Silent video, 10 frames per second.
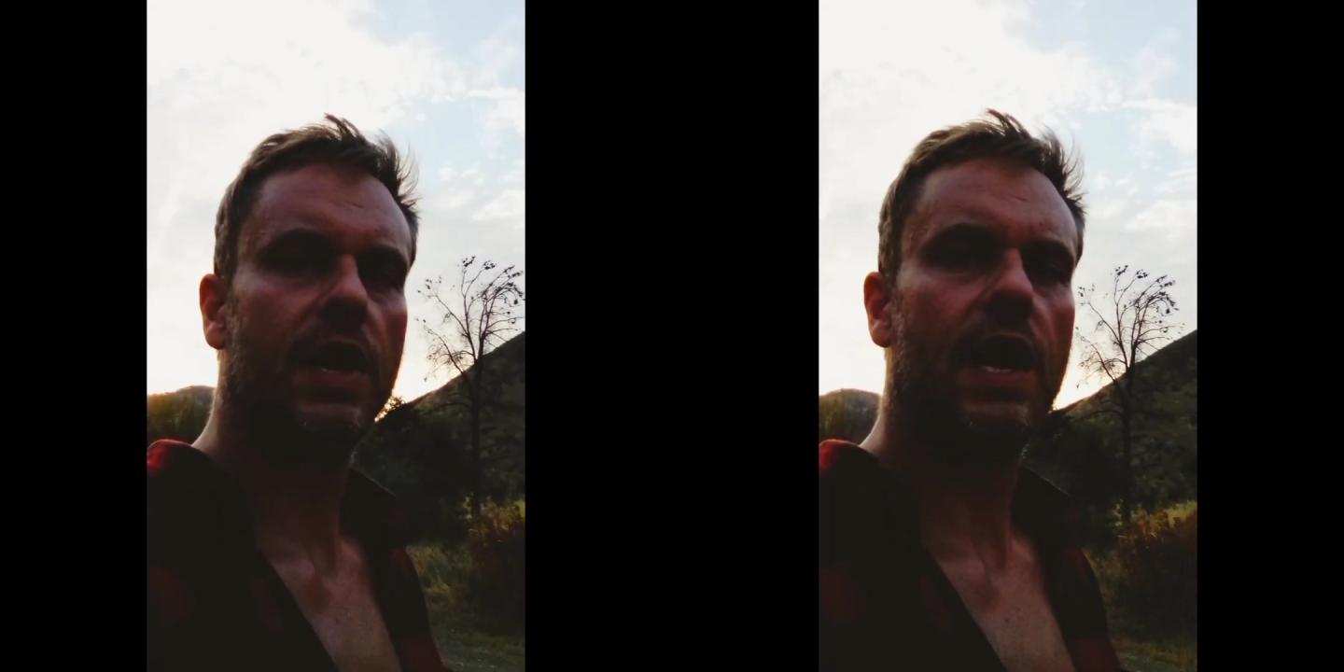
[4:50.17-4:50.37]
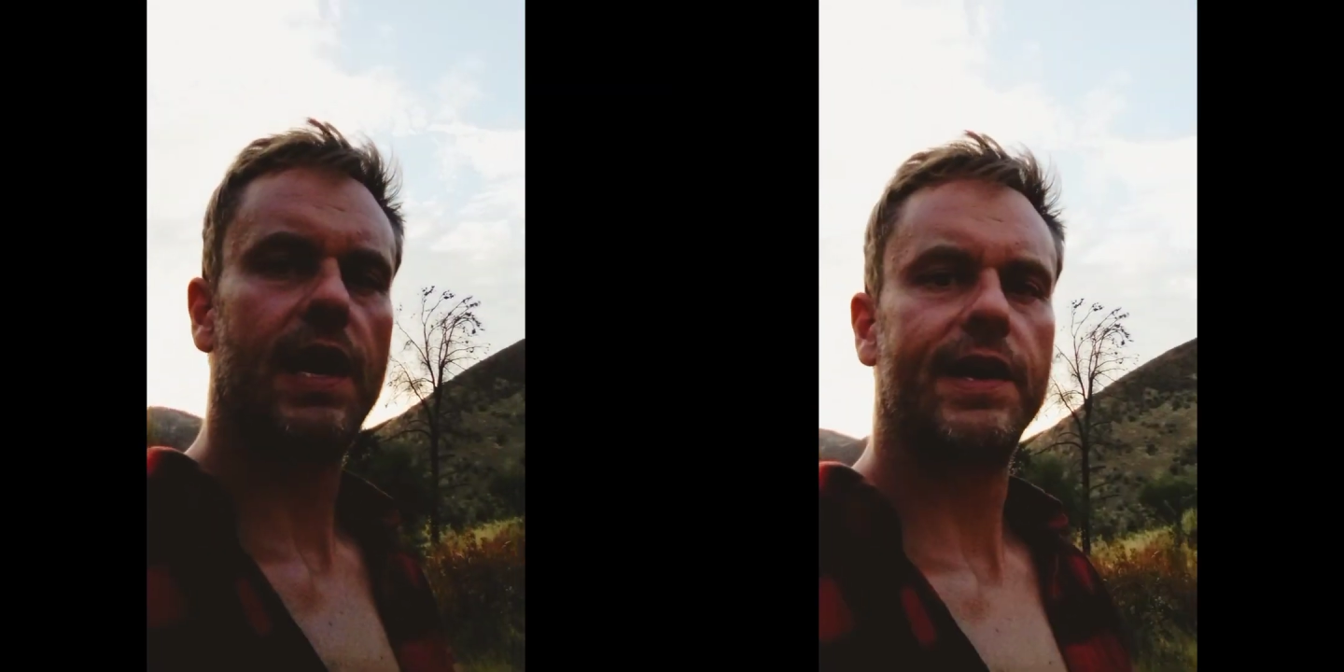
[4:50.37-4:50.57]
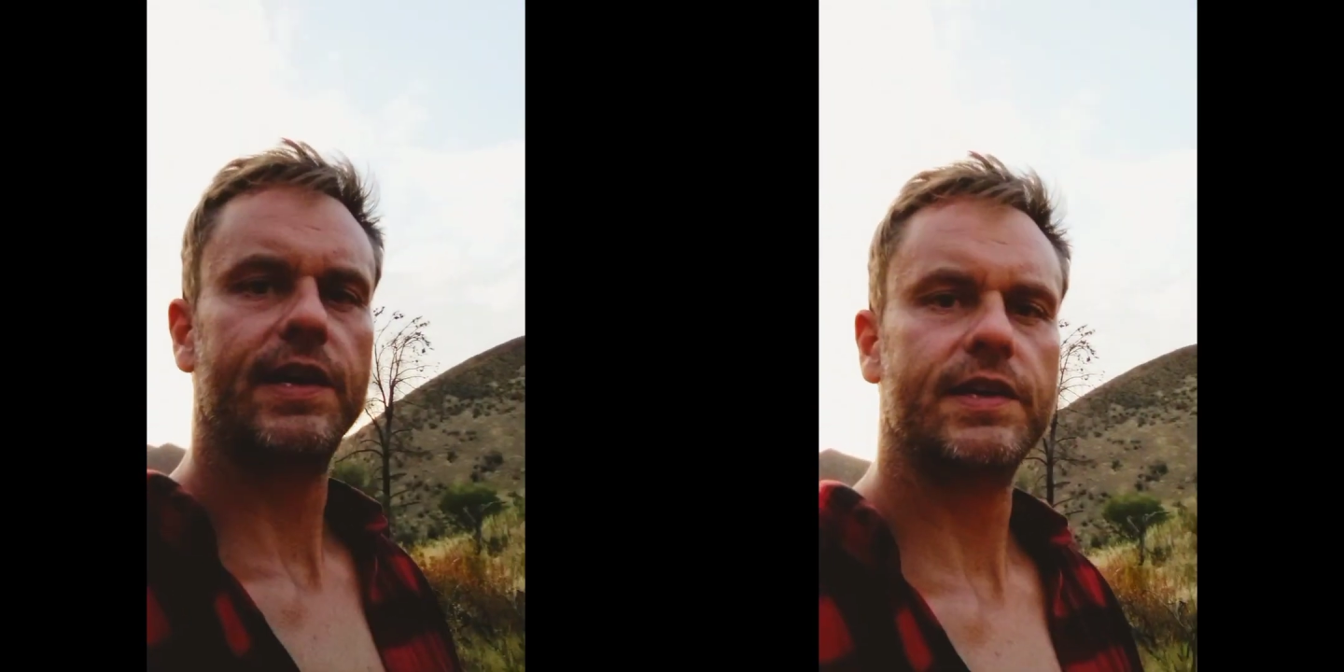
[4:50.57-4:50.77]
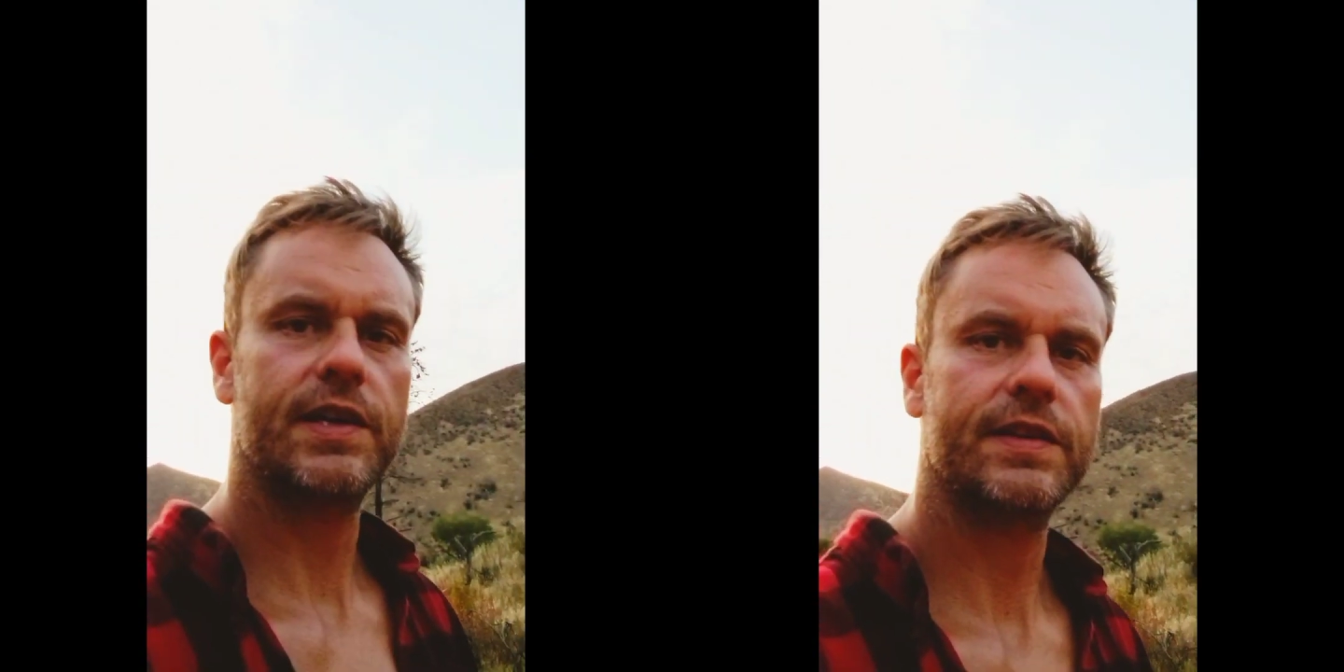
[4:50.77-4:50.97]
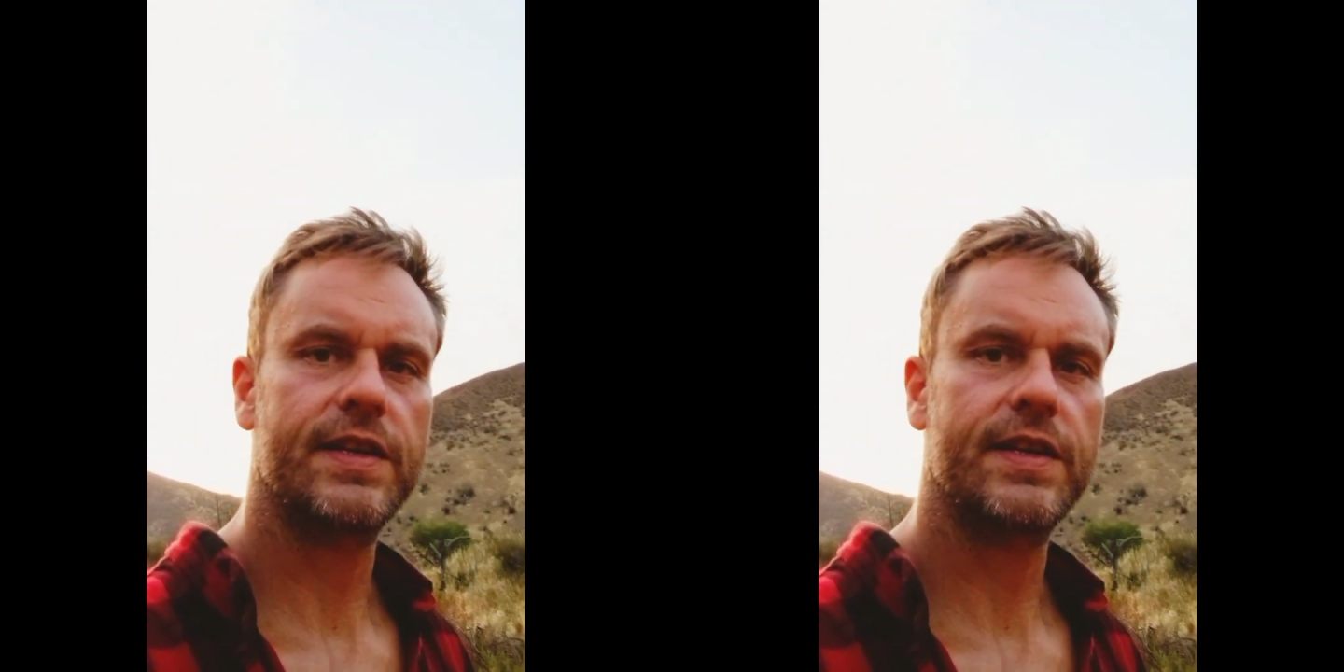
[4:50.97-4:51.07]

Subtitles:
hot here during the